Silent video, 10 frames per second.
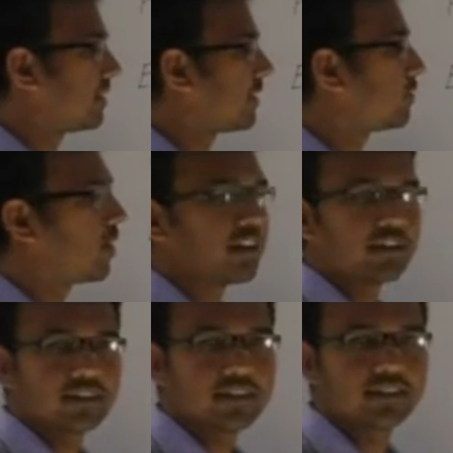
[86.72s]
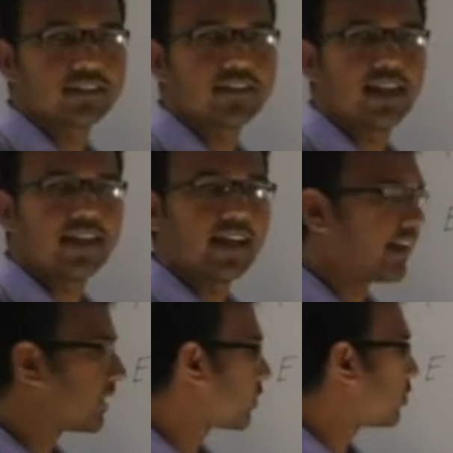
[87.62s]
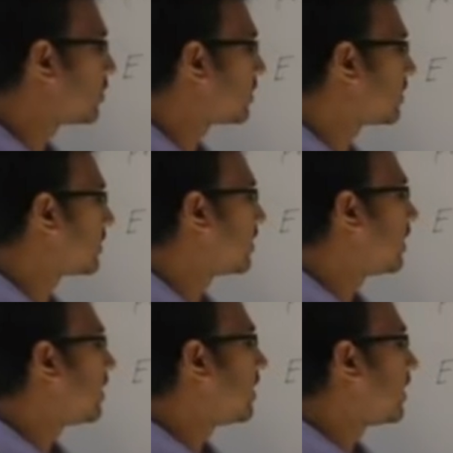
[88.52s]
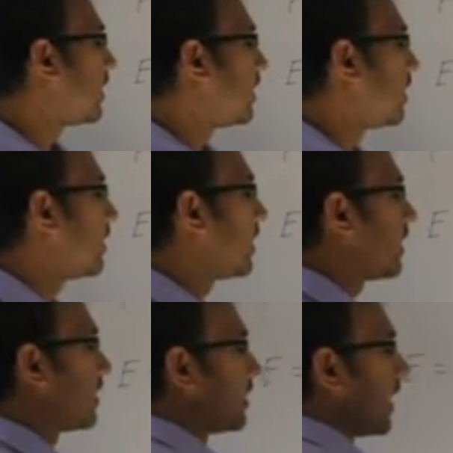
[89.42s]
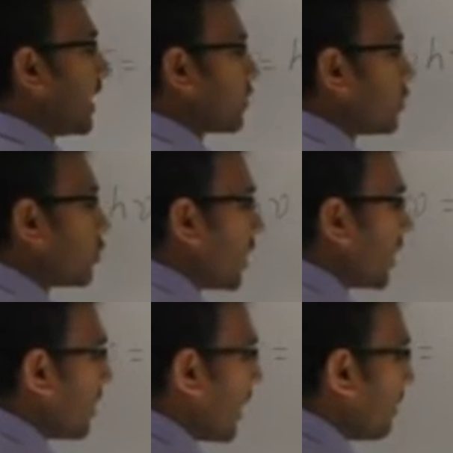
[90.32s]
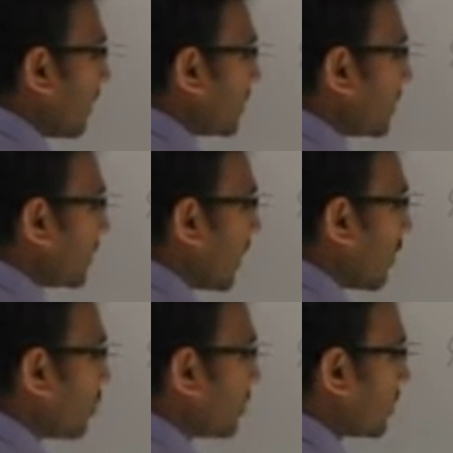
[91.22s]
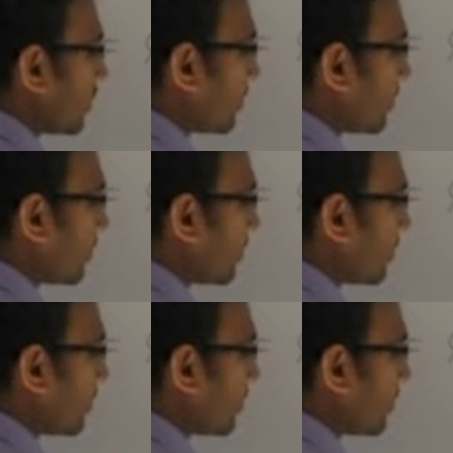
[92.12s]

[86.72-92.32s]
is falling on this electrode. The electrons will emit out